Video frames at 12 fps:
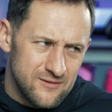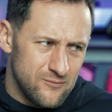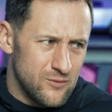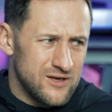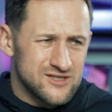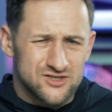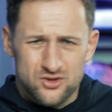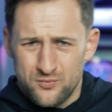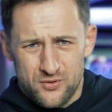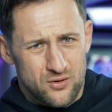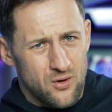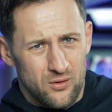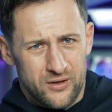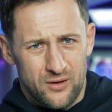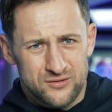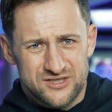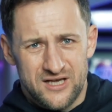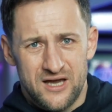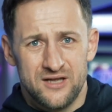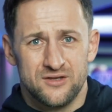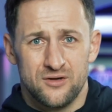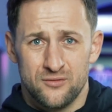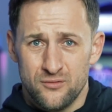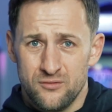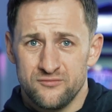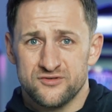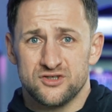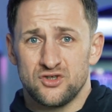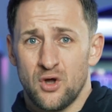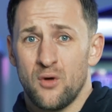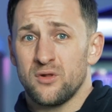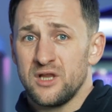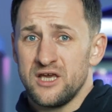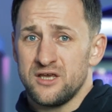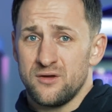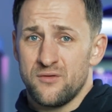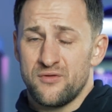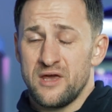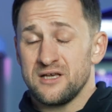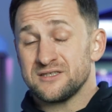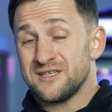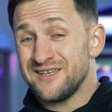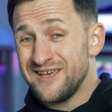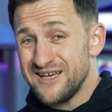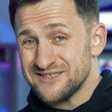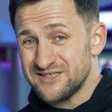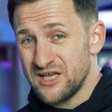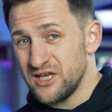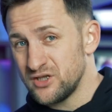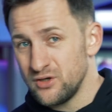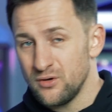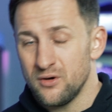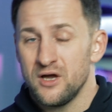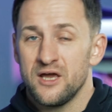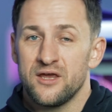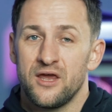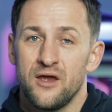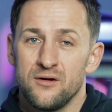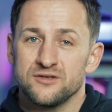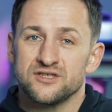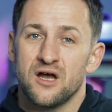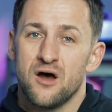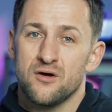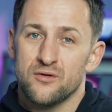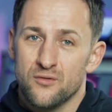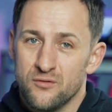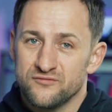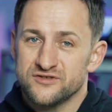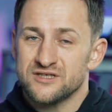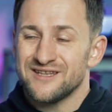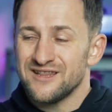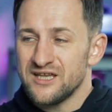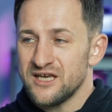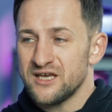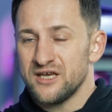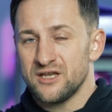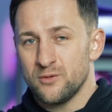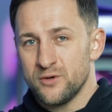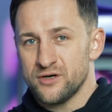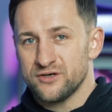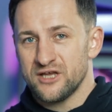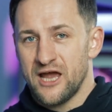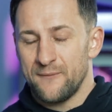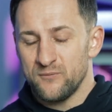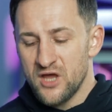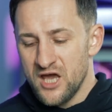When it's super cold outside, roofs don't leak, you think? Yes, they do. Here's how roofs leak in the wintertime.